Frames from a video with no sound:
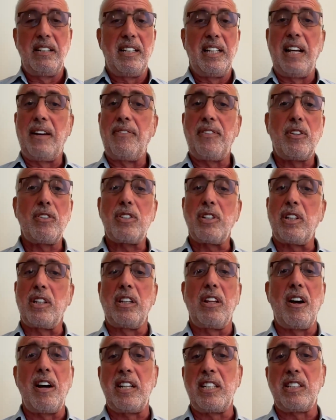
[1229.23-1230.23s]
If there's a
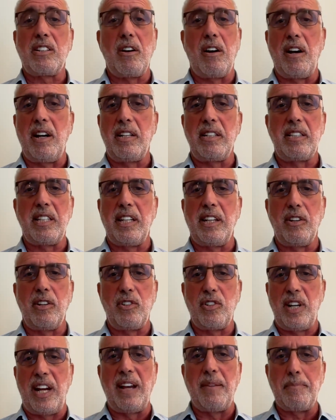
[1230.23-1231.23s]
lost cause that you're
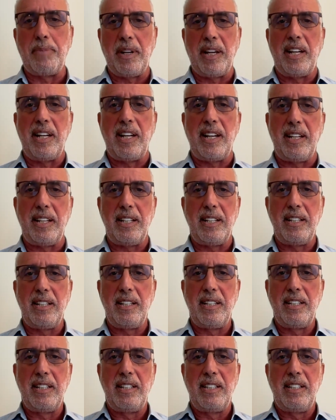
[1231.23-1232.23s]
championing,
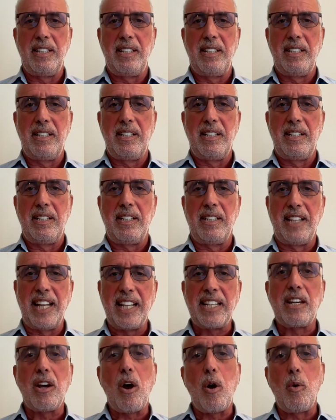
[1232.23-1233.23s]

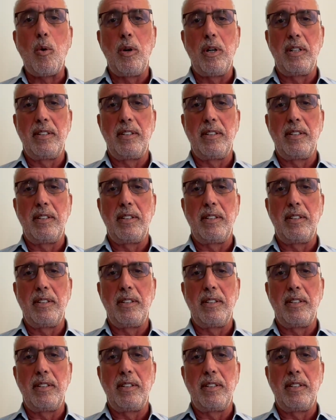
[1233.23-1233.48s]
let go.